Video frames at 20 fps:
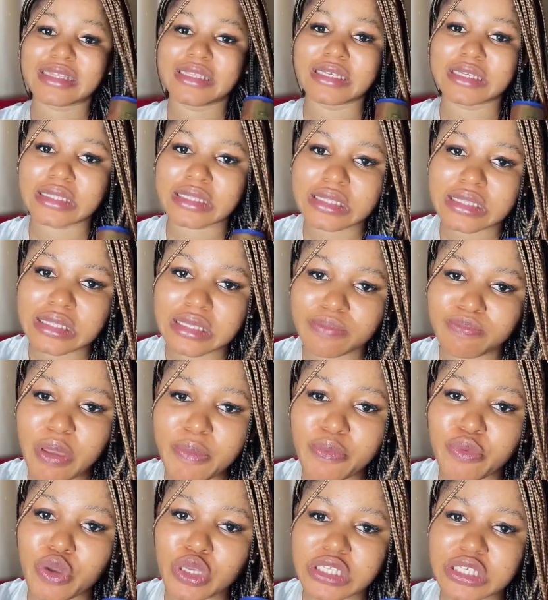this,
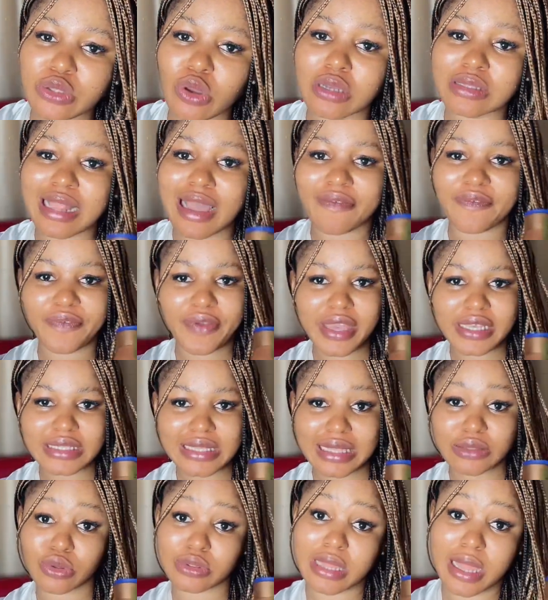people use it on their face
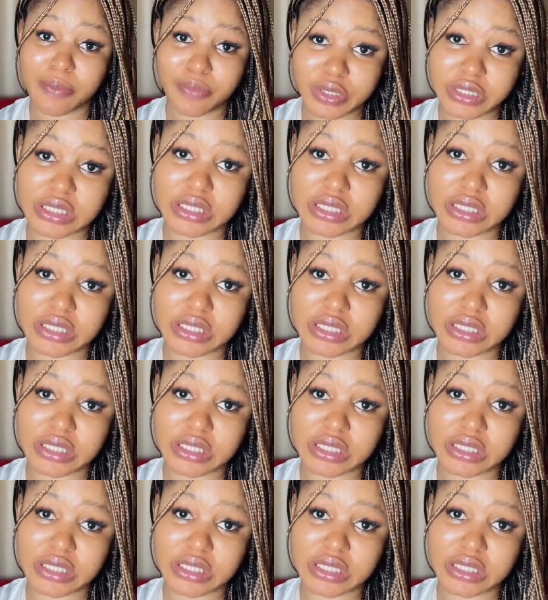and on their body.